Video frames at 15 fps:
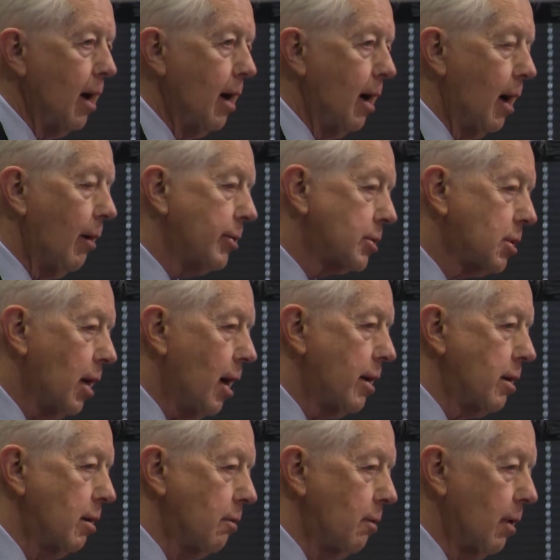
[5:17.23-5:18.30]
I will tell
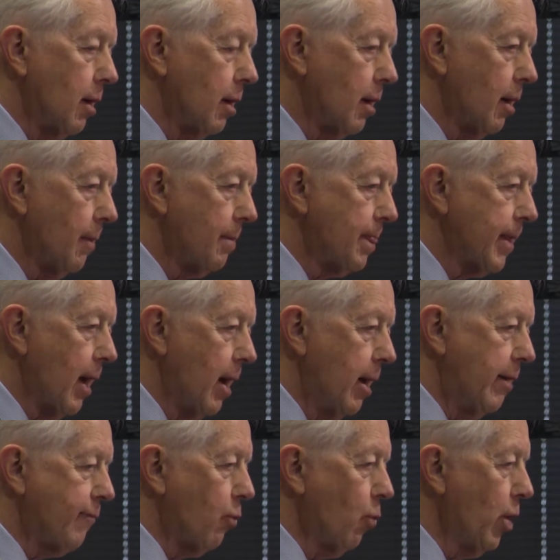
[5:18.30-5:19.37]
you,
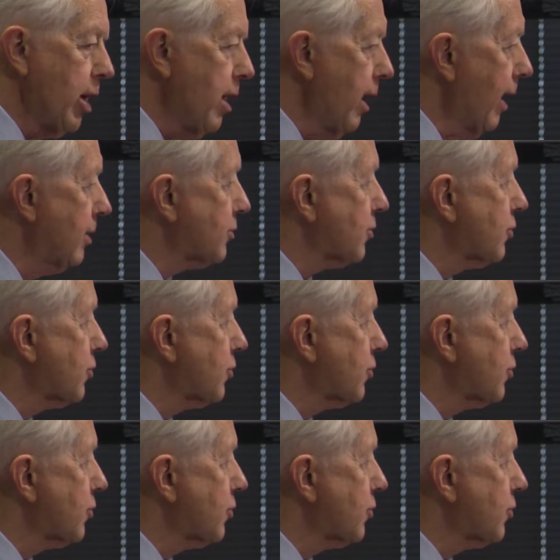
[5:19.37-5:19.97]
if we as a